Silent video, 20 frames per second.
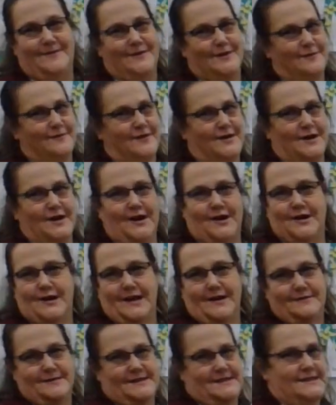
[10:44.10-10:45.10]
work very hard.
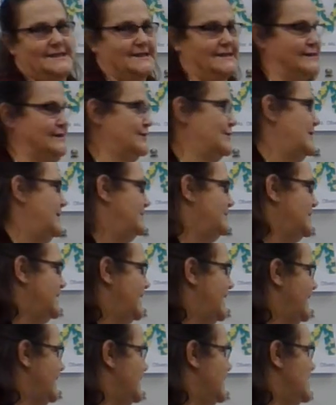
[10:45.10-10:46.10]
I was just scribbling.
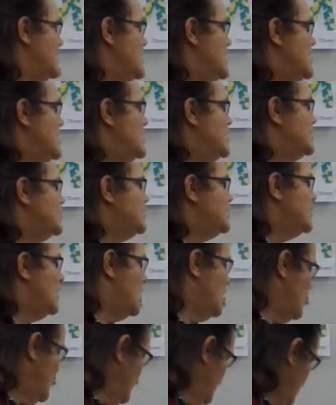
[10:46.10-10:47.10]

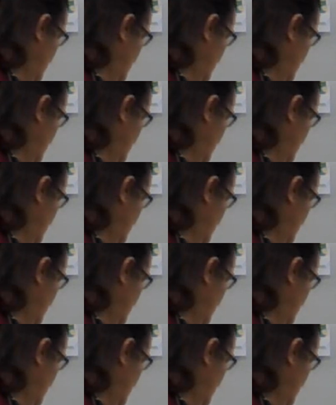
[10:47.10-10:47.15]
So